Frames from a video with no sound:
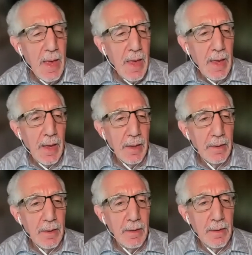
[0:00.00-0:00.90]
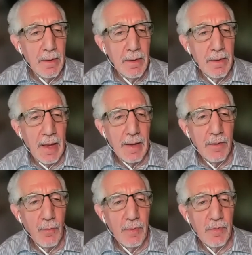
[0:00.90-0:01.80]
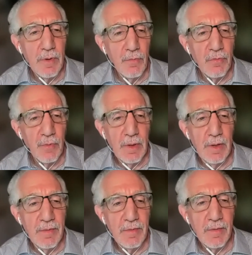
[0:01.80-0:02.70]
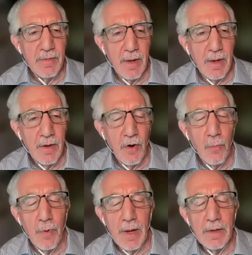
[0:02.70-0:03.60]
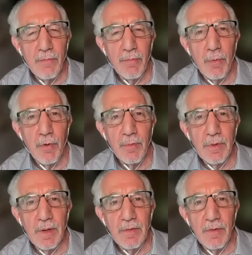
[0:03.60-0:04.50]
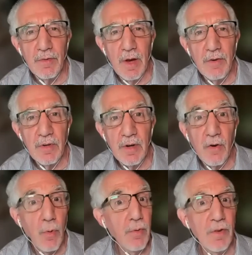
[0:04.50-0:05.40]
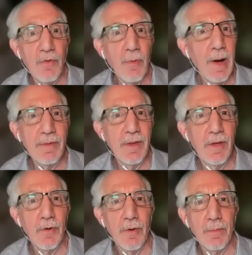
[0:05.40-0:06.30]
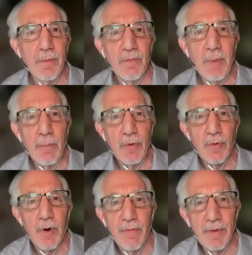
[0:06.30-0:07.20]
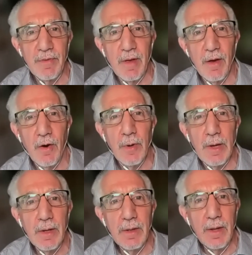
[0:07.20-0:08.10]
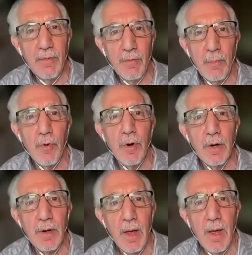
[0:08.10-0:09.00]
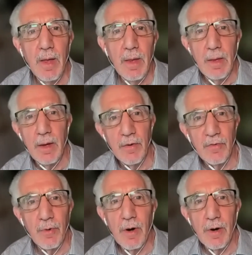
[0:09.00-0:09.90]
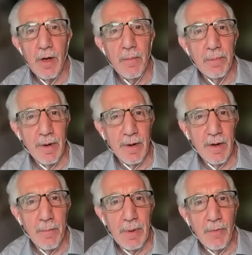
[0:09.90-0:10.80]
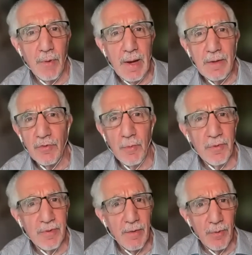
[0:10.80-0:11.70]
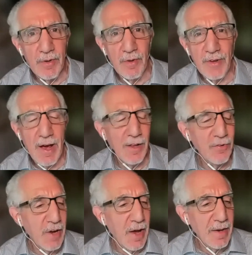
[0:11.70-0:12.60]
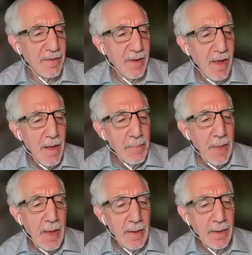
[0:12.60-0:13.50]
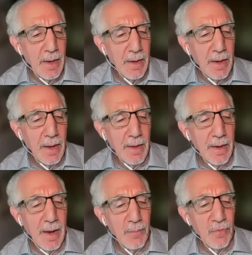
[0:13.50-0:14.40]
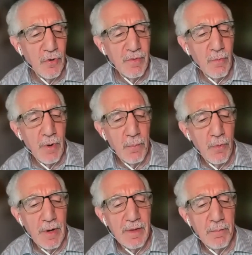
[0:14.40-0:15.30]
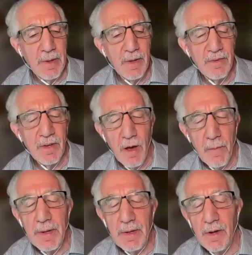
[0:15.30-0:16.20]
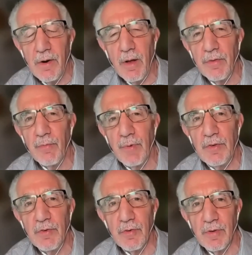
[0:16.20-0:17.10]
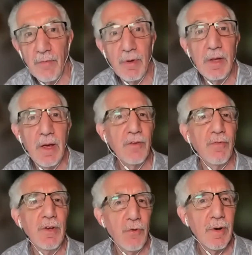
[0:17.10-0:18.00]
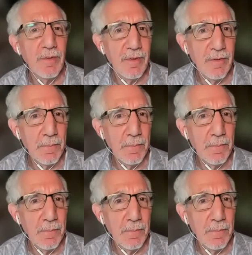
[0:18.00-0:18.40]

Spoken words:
And then it was released as a co-branded report with the association and quoted throughout the year, because members would often say, oh, in the report, here's where our company ranked. It was almost like one of those college guides. And I observed at one point that because the company did all the research, they really had three choices.